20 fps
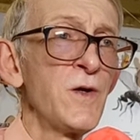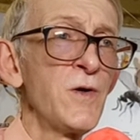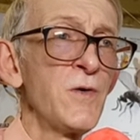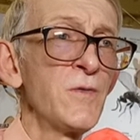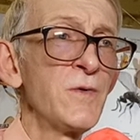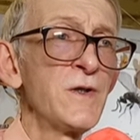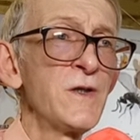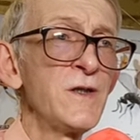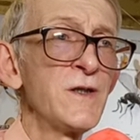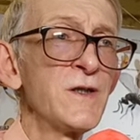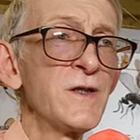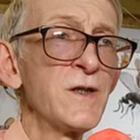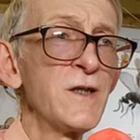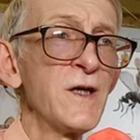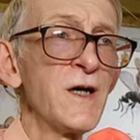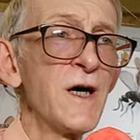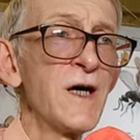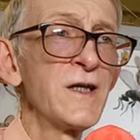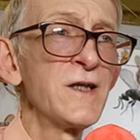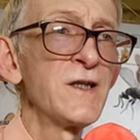I did
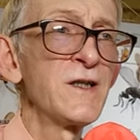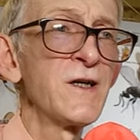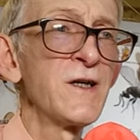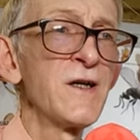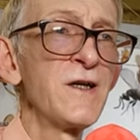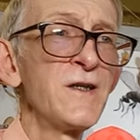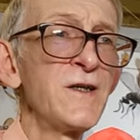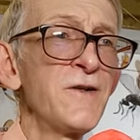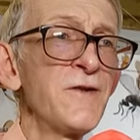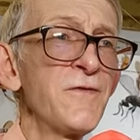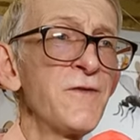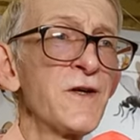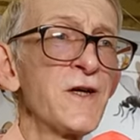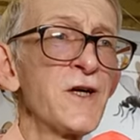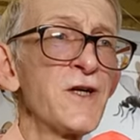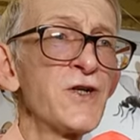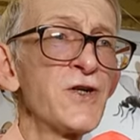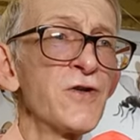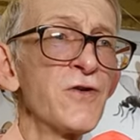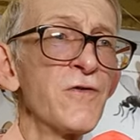
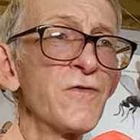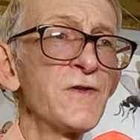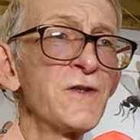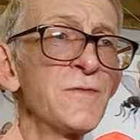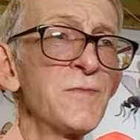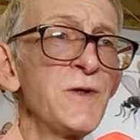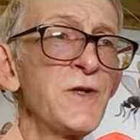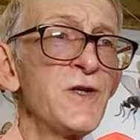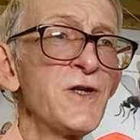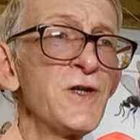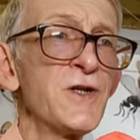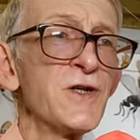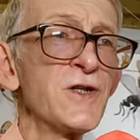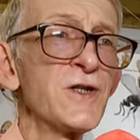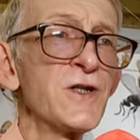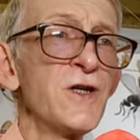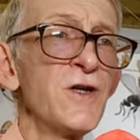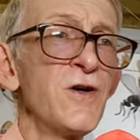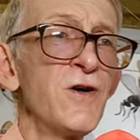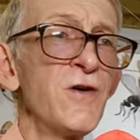identification of
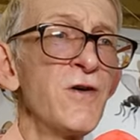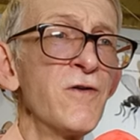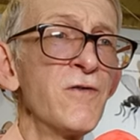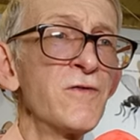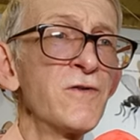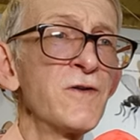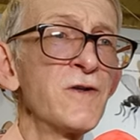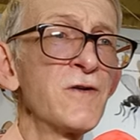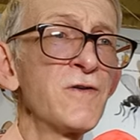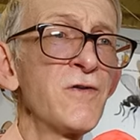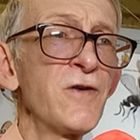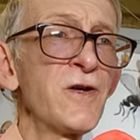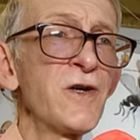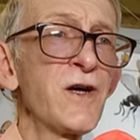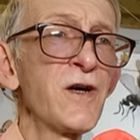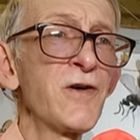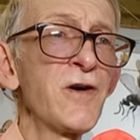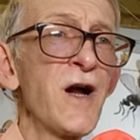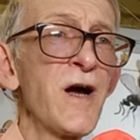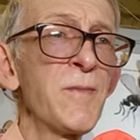species of
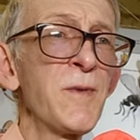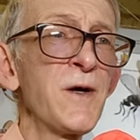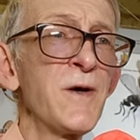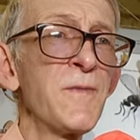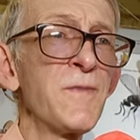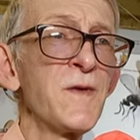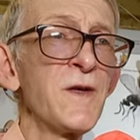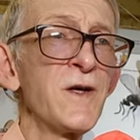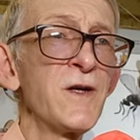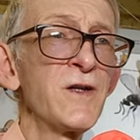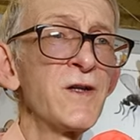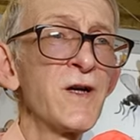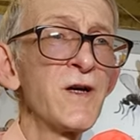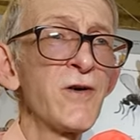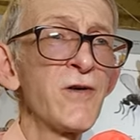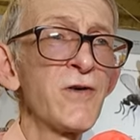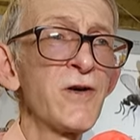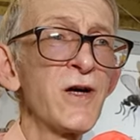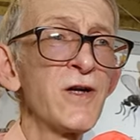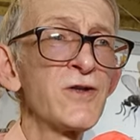Trichogramma in
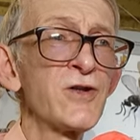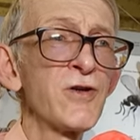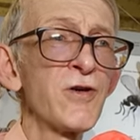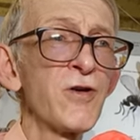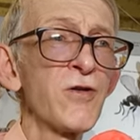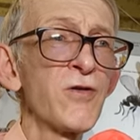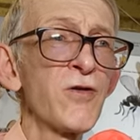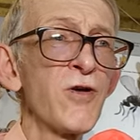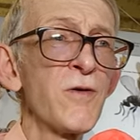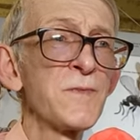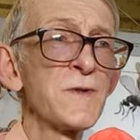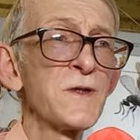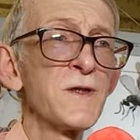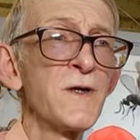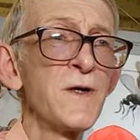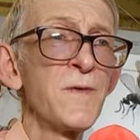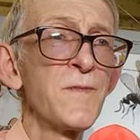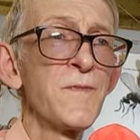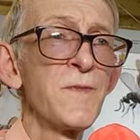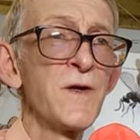agricultural crops
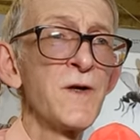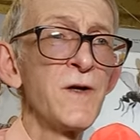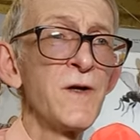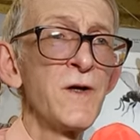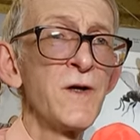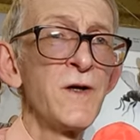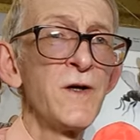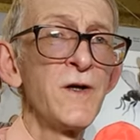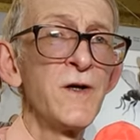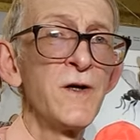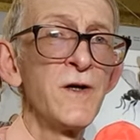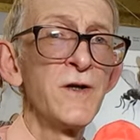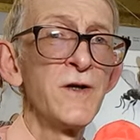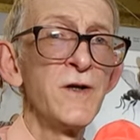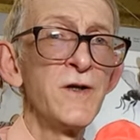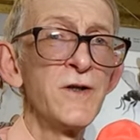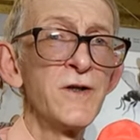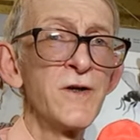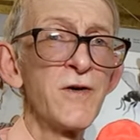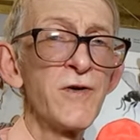
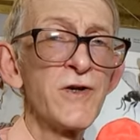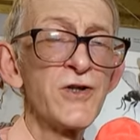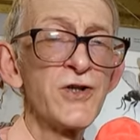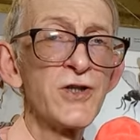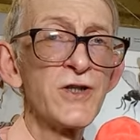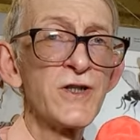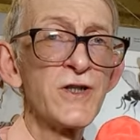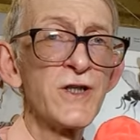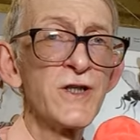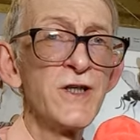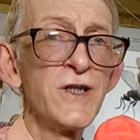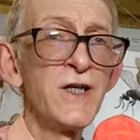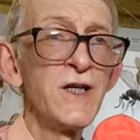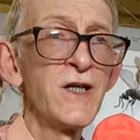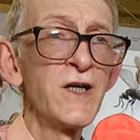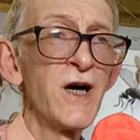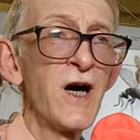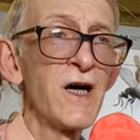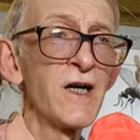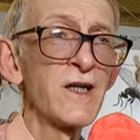in the regions
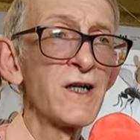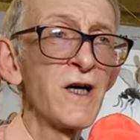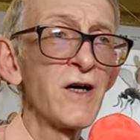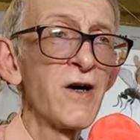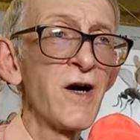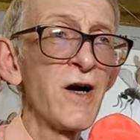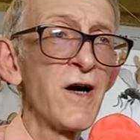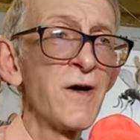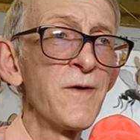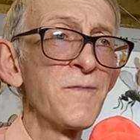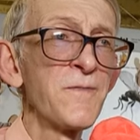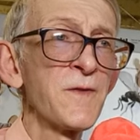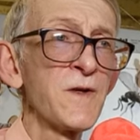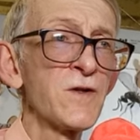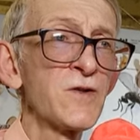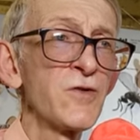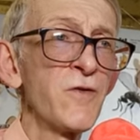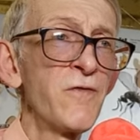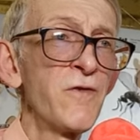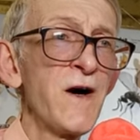near Ankara.
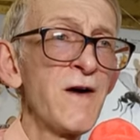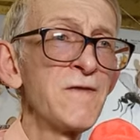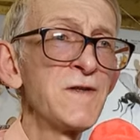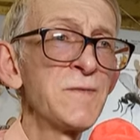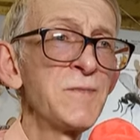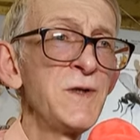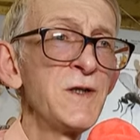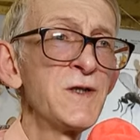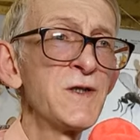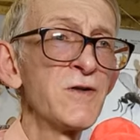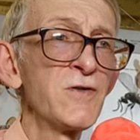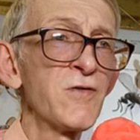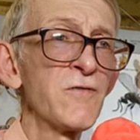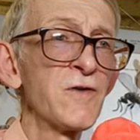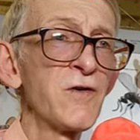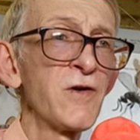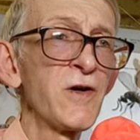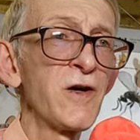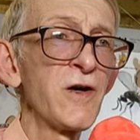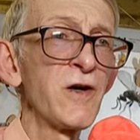So 5 species of
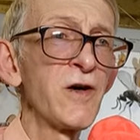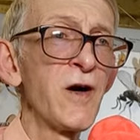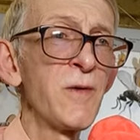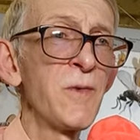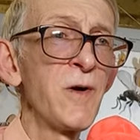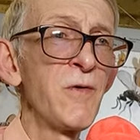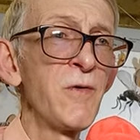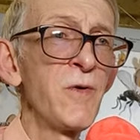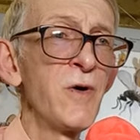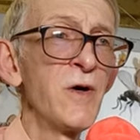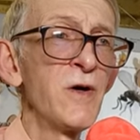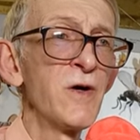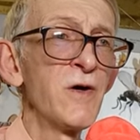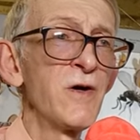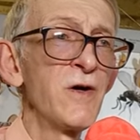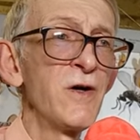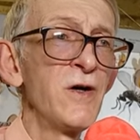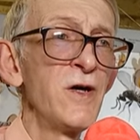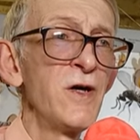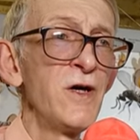Trichogramma
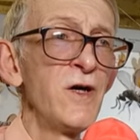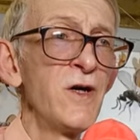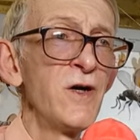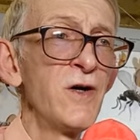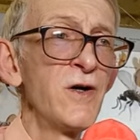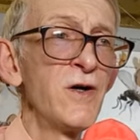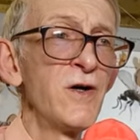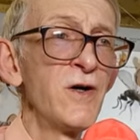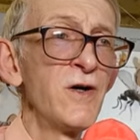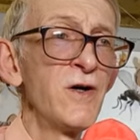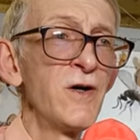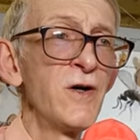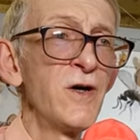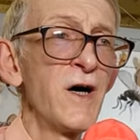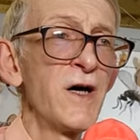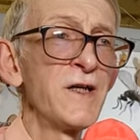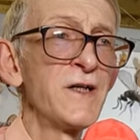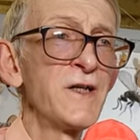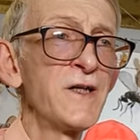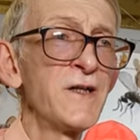were
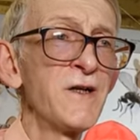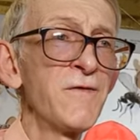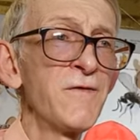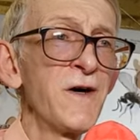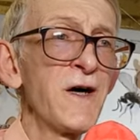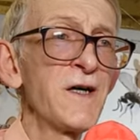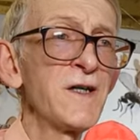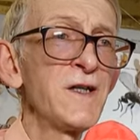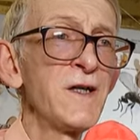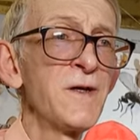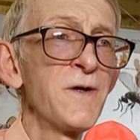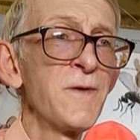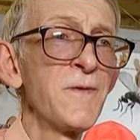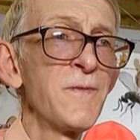identified.